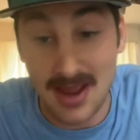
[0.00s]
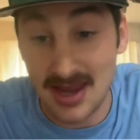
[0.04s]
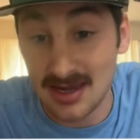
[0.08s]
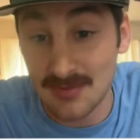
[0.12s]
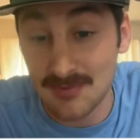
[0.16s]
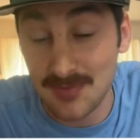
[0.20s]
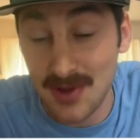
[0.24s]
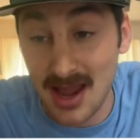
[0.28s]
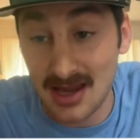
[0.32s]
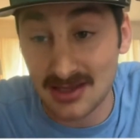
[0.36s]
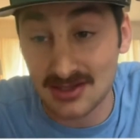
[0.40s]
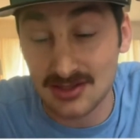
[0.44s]

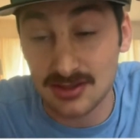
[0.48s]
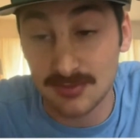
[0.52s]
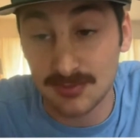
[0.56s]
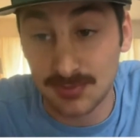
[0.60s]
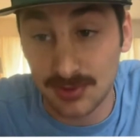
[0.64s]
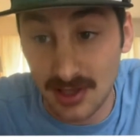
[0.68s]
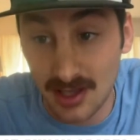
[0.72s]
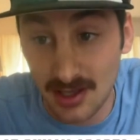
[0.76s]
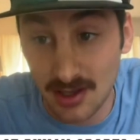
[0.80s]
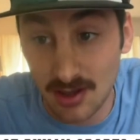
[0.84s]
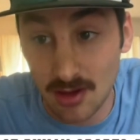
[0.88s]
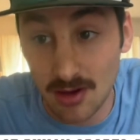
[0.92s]
back to the
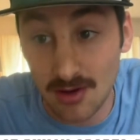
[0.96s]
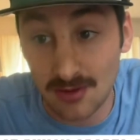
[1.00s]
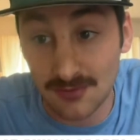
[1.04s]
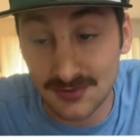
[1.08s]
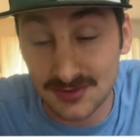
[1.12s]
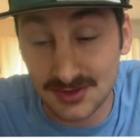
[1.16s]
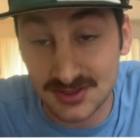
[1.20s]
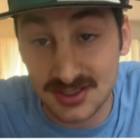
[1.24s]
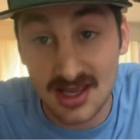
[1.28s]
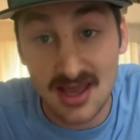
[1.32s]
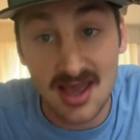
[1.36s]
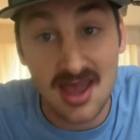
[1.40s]

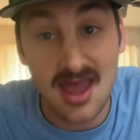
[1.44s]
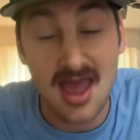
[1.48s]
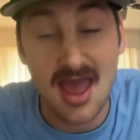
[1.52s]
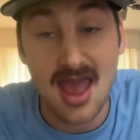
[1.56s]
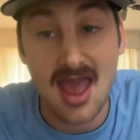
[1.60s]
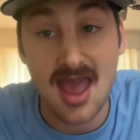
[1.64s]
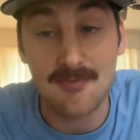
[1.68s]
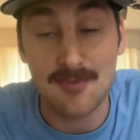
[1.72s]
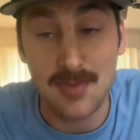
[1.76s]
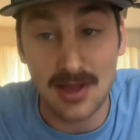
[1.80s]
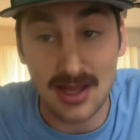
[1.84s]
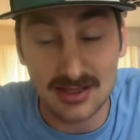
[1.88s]
playoffs
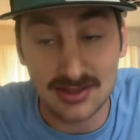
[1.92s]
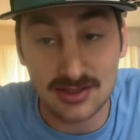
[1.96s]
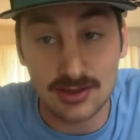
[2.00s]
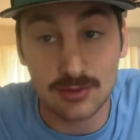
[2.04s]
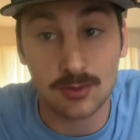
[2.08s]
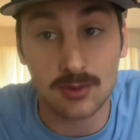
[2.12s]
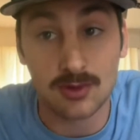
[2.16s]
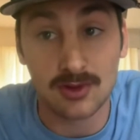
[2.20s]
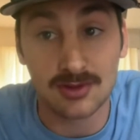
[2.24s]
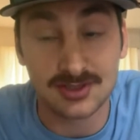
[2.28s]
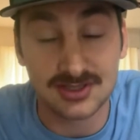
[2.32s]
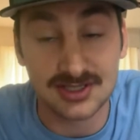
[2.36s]
and made it to the
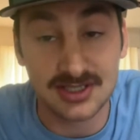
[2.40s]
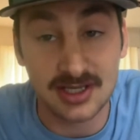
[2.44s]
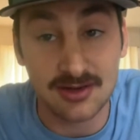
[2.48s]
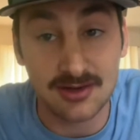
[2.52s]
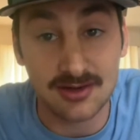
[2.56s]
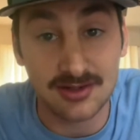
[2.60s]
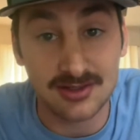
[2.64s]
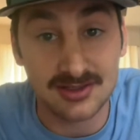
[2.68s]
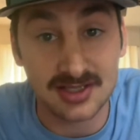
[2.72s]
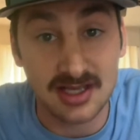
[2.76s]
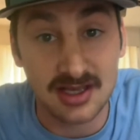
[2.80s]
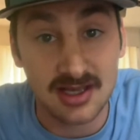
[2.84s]
World
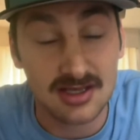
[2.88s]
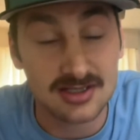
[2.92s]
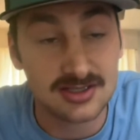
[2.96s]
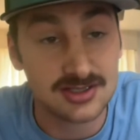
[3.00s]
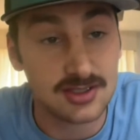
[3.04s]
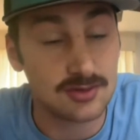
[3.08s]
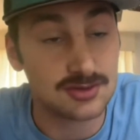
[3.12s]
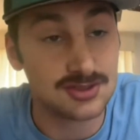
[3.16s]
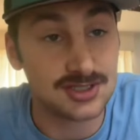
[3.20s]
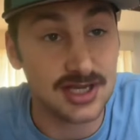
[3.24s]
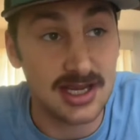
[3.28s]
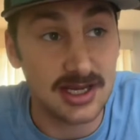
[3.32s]
Series.
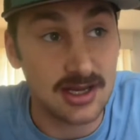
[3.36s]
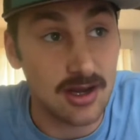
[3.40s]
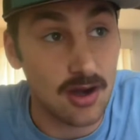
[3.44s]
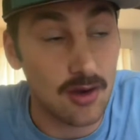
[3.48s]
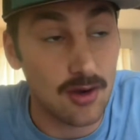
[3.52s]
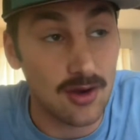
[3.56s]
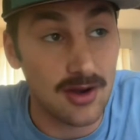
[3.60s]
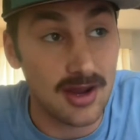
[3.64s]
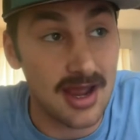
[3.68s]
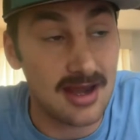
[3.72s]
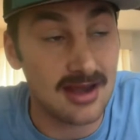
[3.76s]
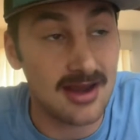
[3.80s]
So Jake
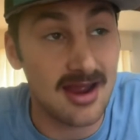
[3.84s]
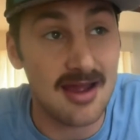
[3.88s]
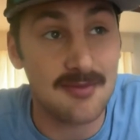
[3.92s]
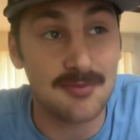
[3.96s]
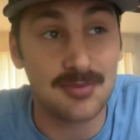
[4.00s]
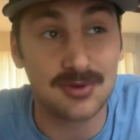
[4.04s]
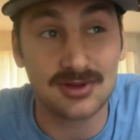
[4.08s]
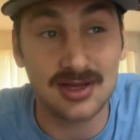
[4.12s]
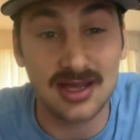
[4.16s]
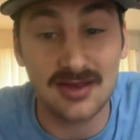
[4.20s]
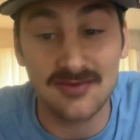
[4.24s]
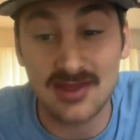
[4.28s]
Arrieta, I
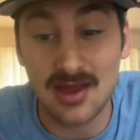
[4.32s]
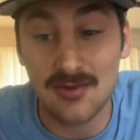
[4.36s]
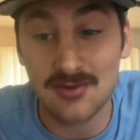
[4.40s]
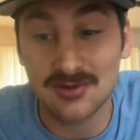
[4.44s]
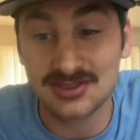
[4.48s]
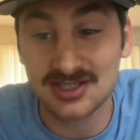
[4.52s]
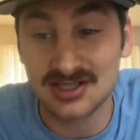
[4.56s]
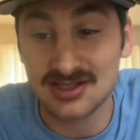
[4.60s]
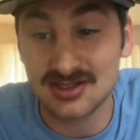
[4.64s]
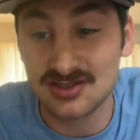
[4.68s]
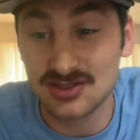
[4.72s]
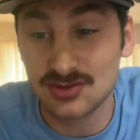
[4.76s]
believe that was
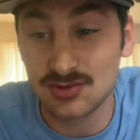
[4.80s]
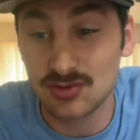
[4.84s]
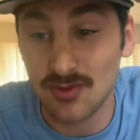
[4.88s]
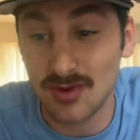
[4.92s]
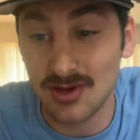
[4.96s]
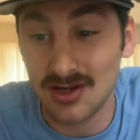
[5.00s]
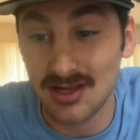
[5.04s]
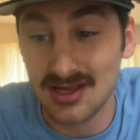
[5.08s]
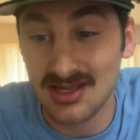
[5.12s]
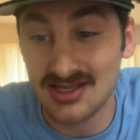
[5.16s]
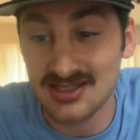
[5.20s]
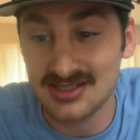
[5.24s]
in
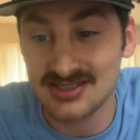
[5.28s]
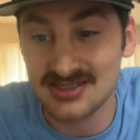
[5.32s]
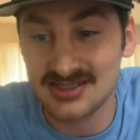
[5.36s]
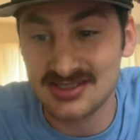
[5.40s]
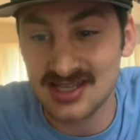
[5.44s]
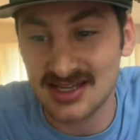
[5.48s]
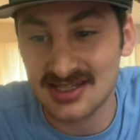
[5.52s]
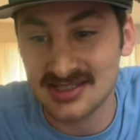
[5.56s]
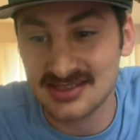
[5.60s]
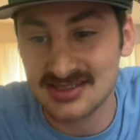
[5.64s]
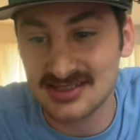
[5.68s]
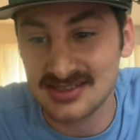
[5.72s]

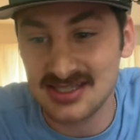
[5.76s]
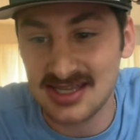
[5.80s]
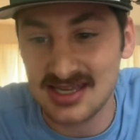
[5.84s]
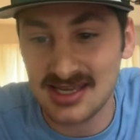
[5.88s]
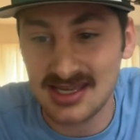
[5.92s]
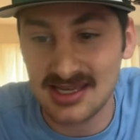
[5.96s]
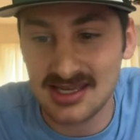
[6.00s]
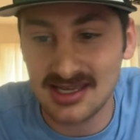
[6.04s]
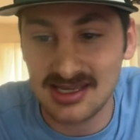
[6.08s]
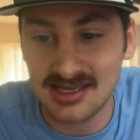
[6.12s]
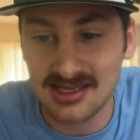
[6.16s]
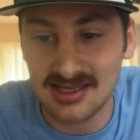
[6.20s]

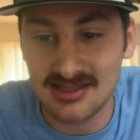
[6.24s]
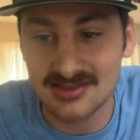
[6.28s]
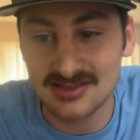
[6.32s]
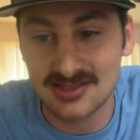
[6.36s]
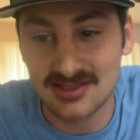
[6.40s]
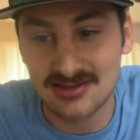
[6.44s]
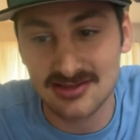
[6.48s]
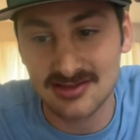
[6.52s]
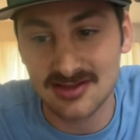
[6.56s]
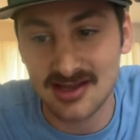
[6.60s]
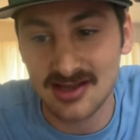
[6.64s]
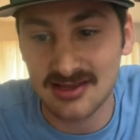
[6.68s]
2016,
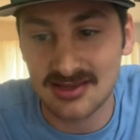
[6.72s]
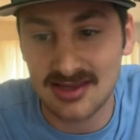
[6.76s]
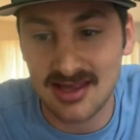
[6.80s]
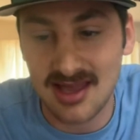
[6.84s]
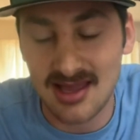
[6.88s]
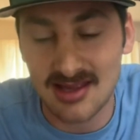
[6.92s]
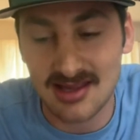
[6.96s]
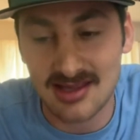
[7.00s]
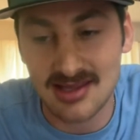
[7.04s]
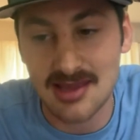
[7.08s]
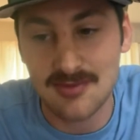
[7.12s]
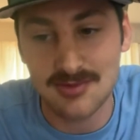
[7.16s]
something like
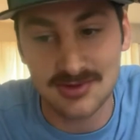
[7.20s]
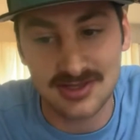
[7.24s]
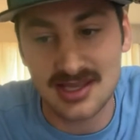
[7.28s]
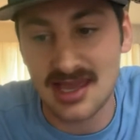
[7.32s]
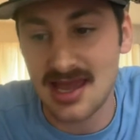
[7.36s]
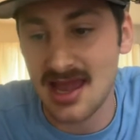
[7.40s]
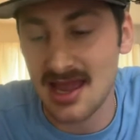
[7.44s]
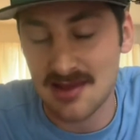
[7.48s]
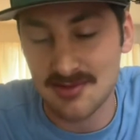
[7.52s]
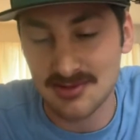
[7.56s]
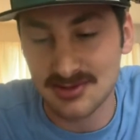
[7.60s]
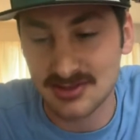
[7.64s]
that.
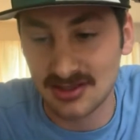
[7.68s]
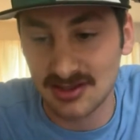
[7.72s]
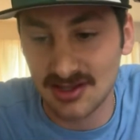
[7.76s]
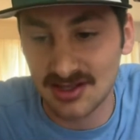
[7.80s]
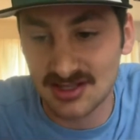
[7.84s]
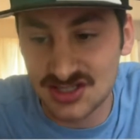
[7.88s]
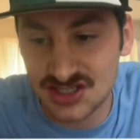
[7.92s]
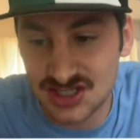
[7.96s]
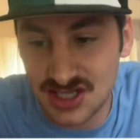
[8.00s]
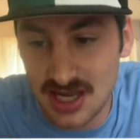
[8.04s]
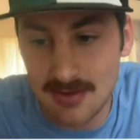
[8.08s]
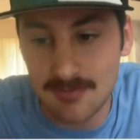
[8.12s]
He was a
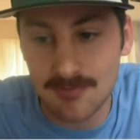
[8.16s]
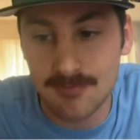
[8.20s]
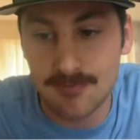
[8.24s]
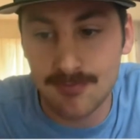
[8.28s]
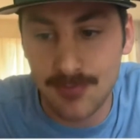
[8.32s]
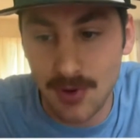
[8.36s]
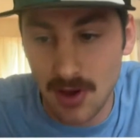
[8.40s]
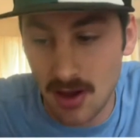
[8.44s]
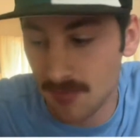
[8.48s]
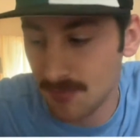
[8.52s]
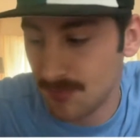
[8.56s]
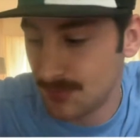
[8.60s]
legit
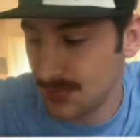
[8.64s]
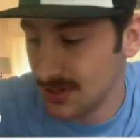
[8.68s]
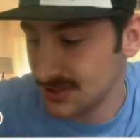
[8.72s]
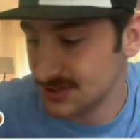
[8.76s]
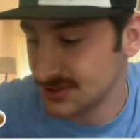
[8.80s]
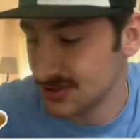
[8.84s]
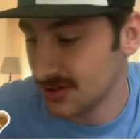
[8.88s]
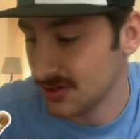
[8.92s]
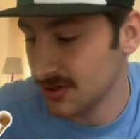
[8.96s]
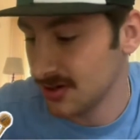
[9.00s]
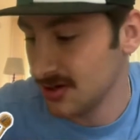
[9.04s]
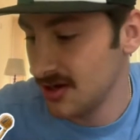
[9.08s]
bum
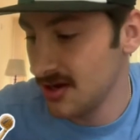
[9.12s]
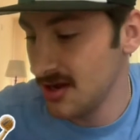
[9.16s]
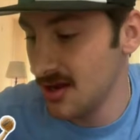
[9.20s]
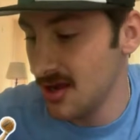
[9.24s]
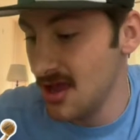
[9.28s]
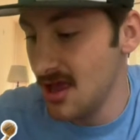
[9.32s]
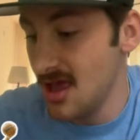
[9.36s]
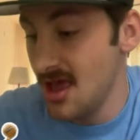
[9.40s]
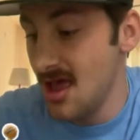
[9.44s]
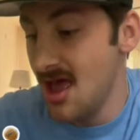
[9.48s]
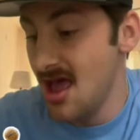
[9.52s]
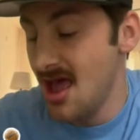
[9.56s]
pitcher.
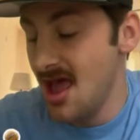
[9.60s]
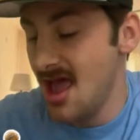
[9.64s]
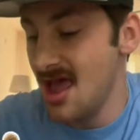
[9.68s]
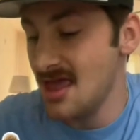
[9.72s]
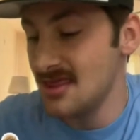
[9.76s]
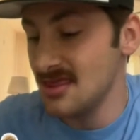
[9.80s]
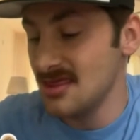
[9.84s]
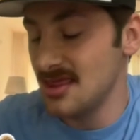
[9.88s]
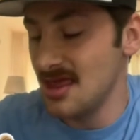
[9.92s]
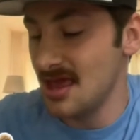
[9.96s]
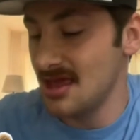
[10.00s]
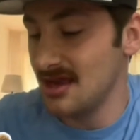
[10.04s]

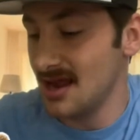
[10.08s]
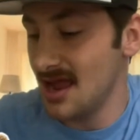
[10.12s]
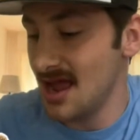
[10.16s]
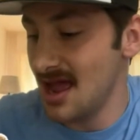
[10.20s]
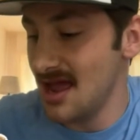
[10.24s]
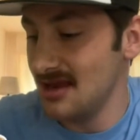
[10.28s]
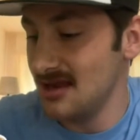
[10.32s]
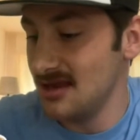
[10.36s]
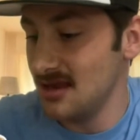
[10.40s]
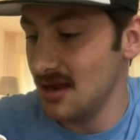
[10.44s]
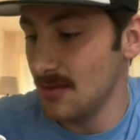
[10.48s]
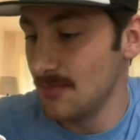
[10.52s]
And then
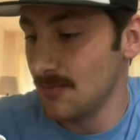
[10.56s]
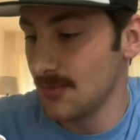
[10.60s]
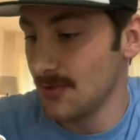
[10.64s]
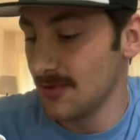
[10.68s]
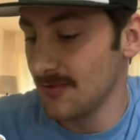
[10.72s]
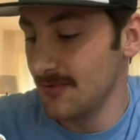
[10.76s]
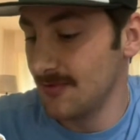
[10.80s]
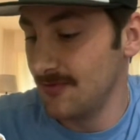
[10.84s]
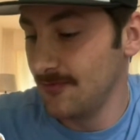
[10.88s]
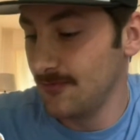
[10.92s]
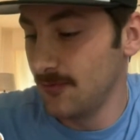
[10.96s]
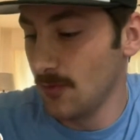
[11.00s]
at number
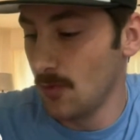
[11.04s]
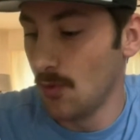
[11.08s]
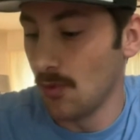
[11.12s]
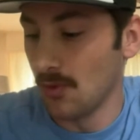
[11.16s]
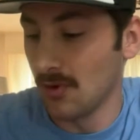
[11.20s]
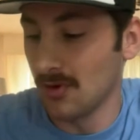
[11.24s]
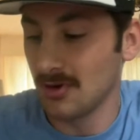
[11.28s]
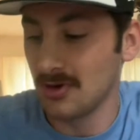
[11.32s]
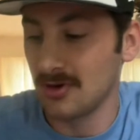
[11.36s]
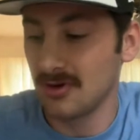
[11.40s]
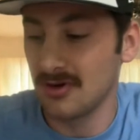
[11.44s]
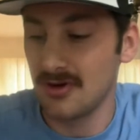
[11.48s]

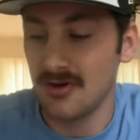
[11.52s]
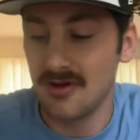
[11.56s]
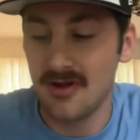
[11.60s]
4,